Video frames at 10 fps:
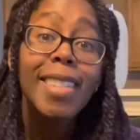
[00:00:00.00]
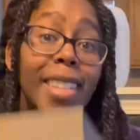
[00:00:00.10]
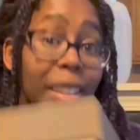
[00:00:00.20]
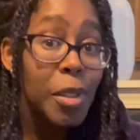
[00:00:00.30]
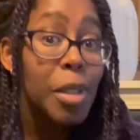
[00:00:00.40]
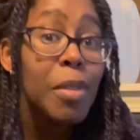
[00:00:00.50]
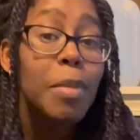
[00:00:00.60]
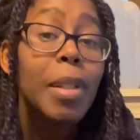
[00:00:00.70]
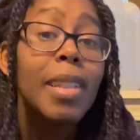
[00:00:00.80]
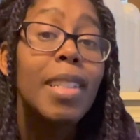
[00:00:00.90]
Even though it was
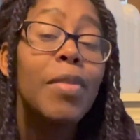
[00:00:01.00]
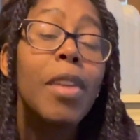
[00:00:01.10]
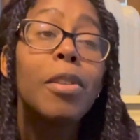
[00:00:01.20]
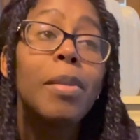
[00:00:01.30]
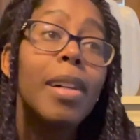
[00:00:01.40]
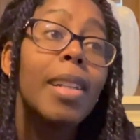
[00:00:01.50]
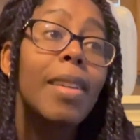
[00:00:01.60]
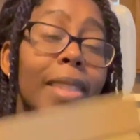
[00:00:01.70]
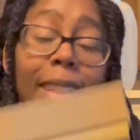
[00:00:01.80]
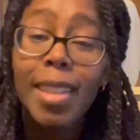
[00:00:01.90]
my least favorite one, I
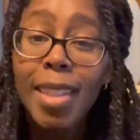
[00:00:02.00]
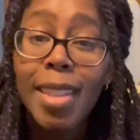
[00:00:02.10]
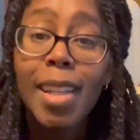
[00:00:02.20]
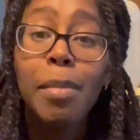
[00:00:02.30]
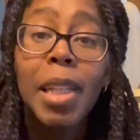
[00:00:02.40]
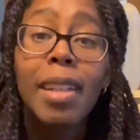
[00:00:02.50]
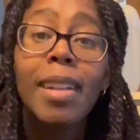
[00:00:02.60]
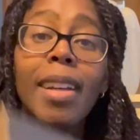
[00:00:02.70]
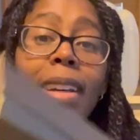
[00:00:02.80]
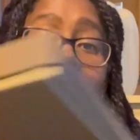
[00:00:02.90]
was like, this is yummy.
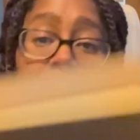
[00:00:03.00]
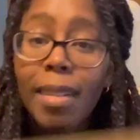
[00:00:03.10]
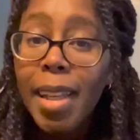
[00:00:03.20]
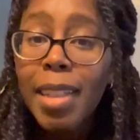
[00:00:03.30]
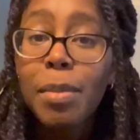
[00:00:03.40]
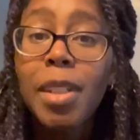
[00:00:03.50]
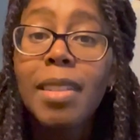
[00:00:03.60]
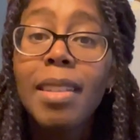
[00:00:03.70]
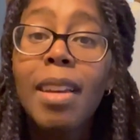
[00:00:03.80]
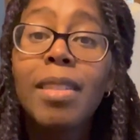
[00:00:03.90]
I don't like as much
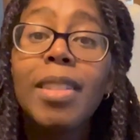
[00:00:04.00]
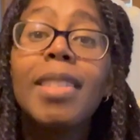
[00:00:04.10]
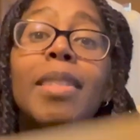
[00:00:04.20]
as the others,